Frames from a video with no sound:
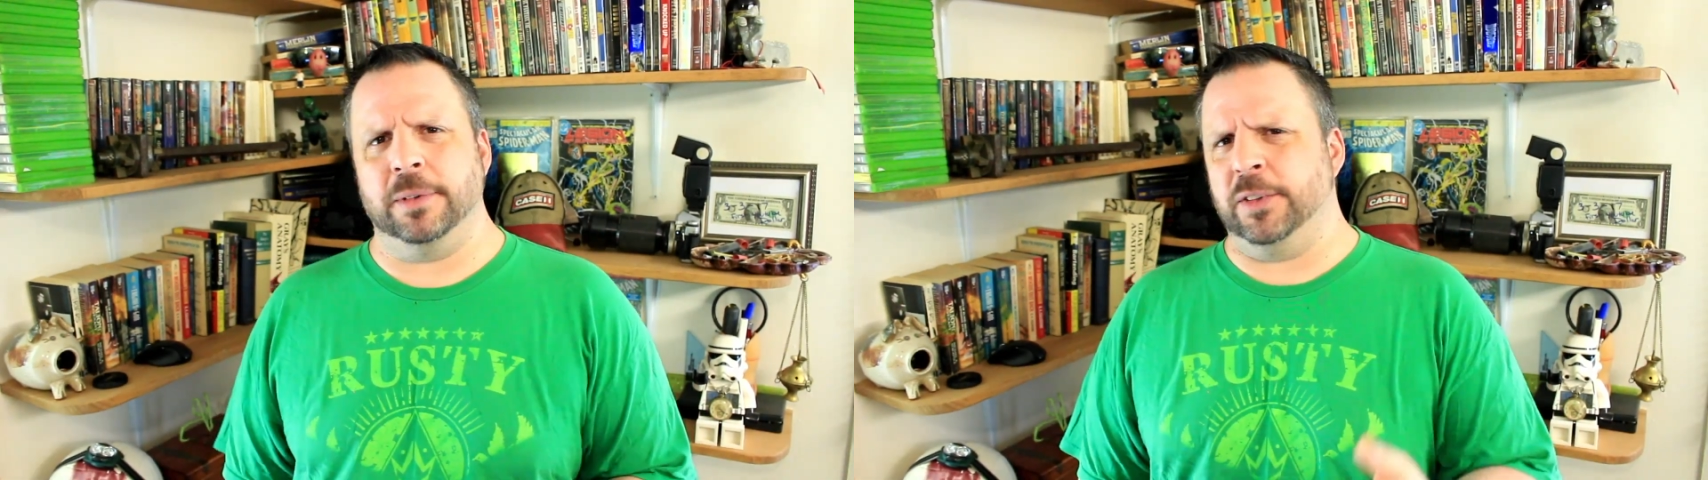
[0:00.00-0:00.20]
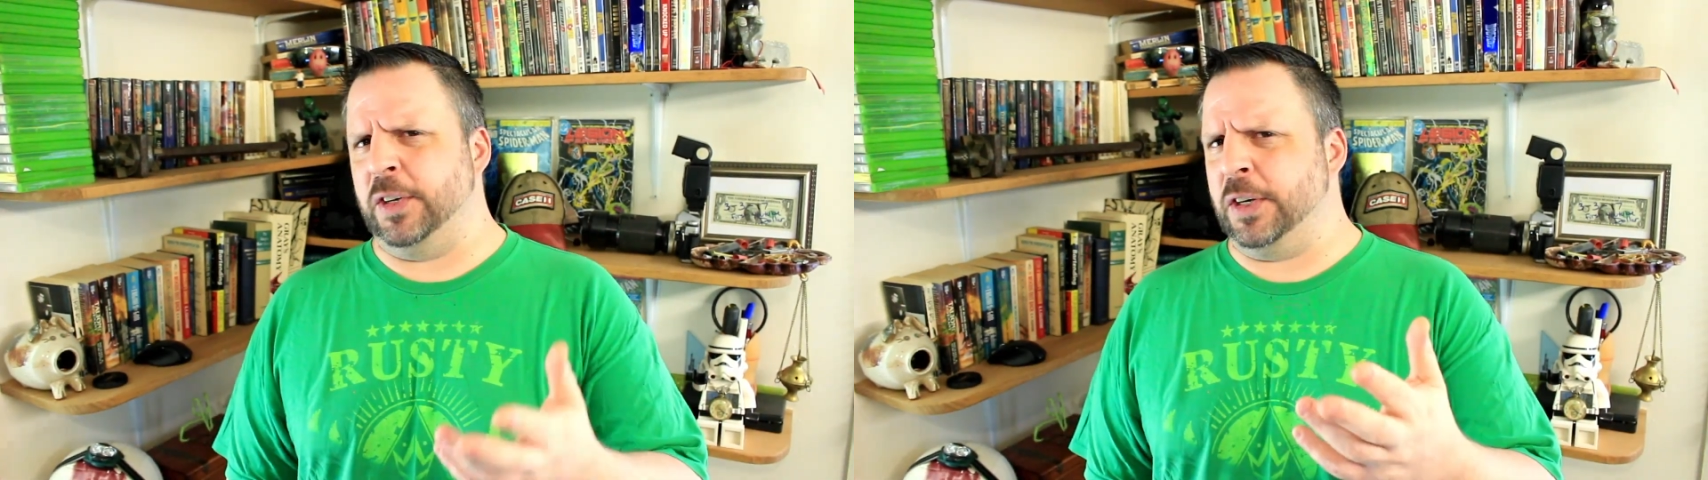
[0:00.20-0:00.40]

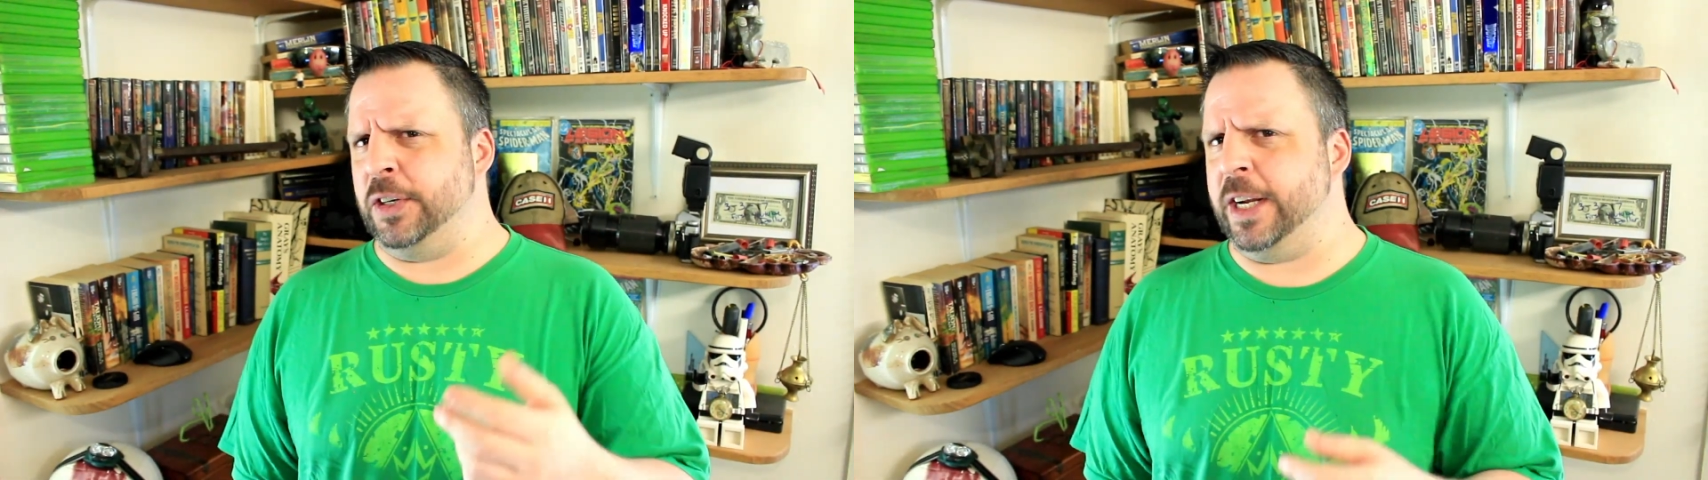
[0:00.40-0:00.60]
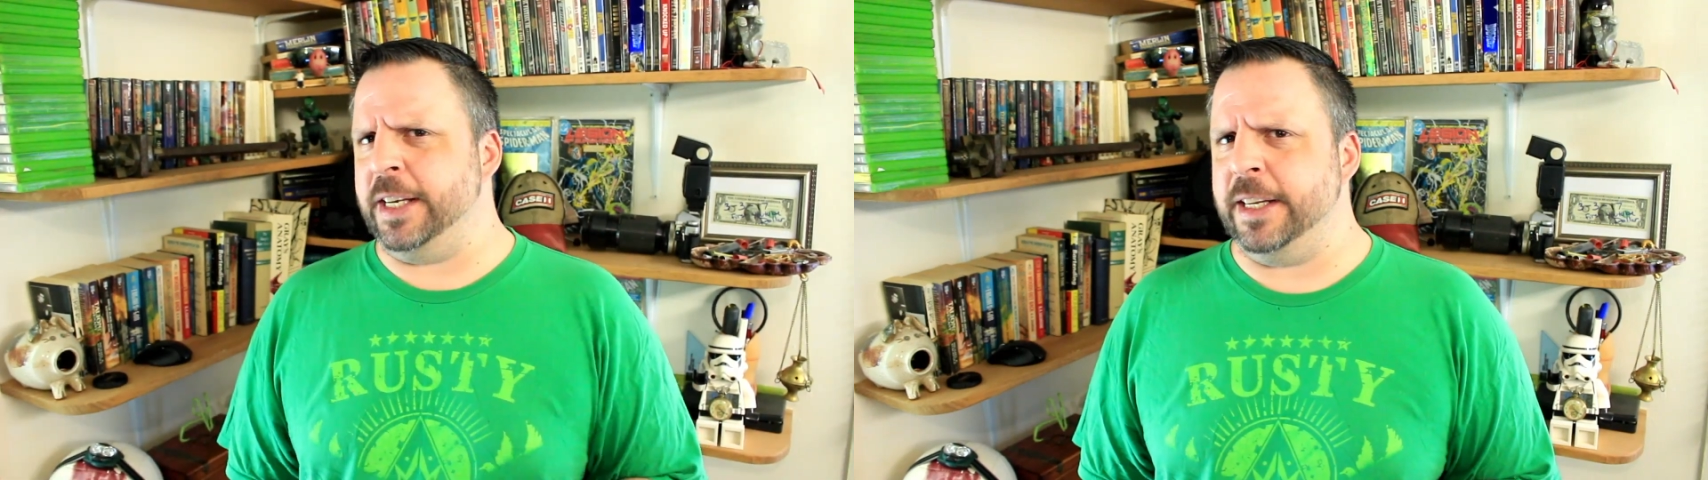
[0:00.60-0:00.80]
Is it a
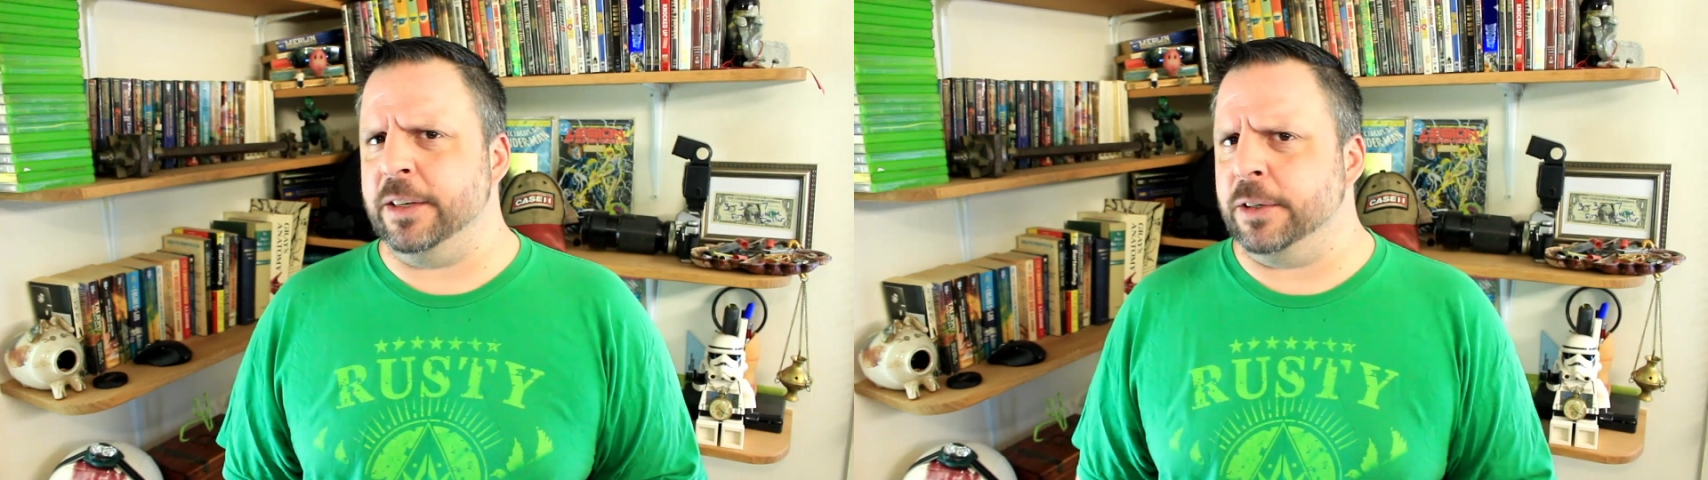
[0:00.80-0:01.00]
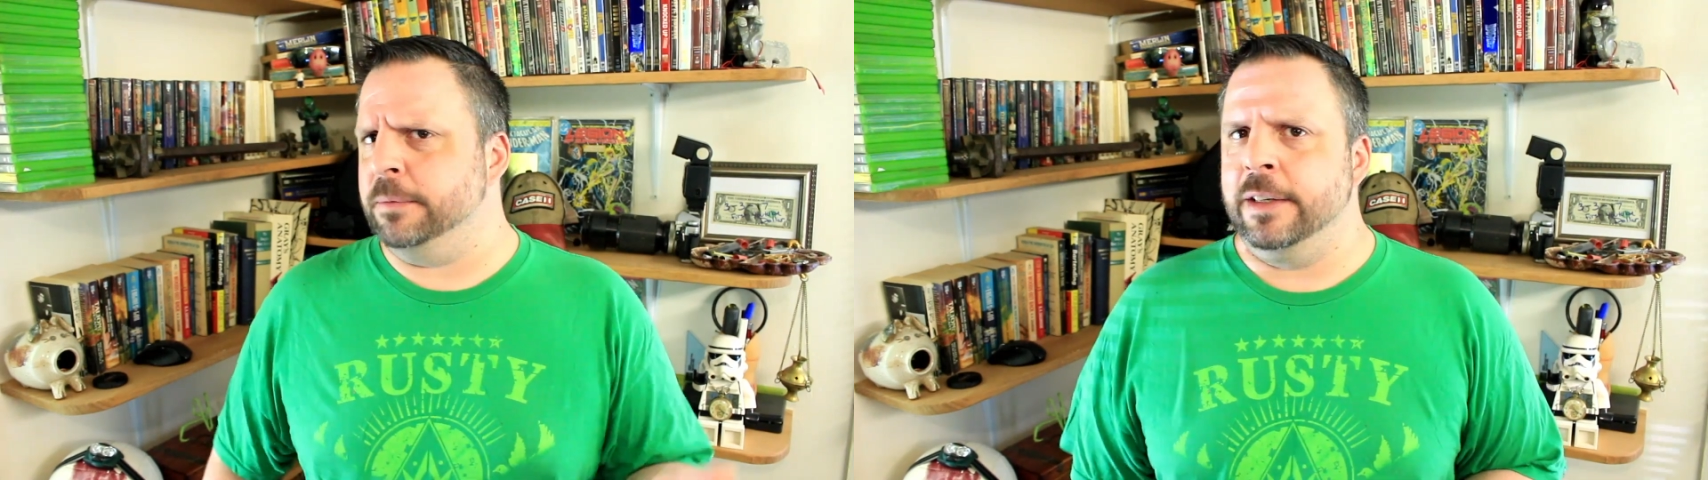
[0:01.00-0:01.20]
good idea, or